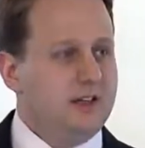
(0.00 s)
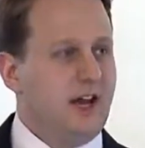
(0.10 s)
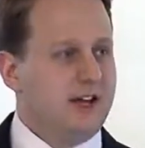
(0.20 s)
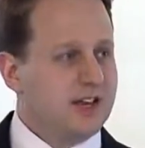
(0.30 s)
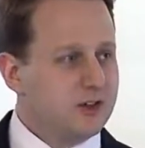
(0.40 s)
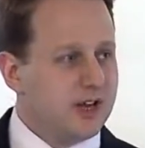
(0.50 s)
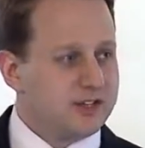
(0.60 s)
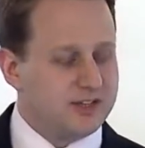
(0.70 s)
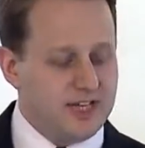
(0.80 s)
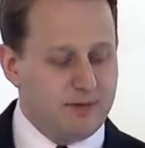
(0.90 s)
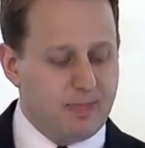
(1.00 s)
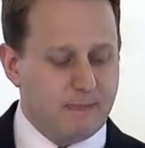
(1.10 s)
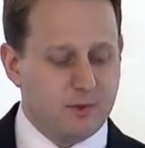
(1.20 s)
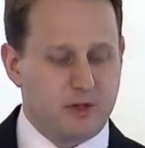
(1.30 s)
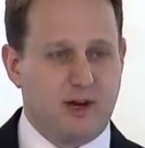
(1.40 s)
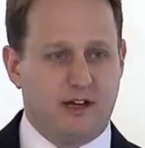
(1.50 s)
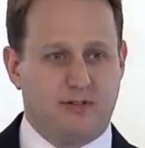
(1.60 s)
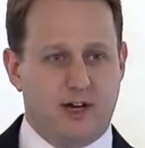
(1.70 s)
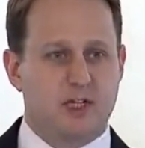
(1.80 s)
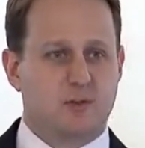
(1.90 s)
Now, yesterday's theme was about
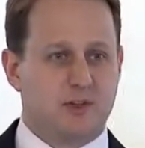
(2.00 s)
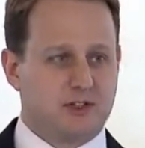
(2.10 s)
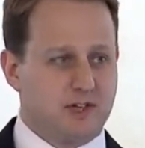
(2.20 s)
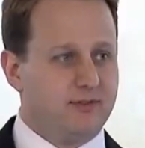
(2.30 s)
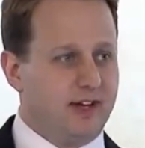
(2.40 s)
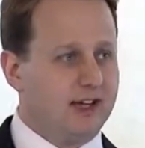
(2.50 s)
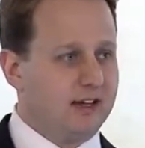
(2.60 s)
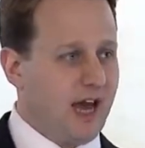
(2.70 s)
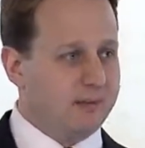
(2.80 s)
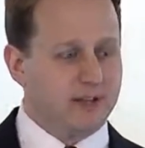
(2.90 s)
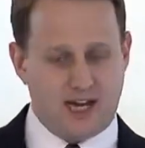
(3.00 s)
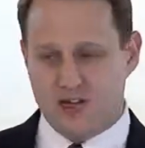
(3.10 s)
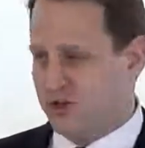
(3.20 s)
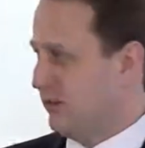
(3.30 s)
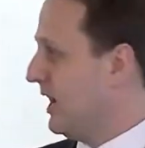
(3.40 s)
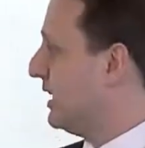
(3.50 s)
a very specific application,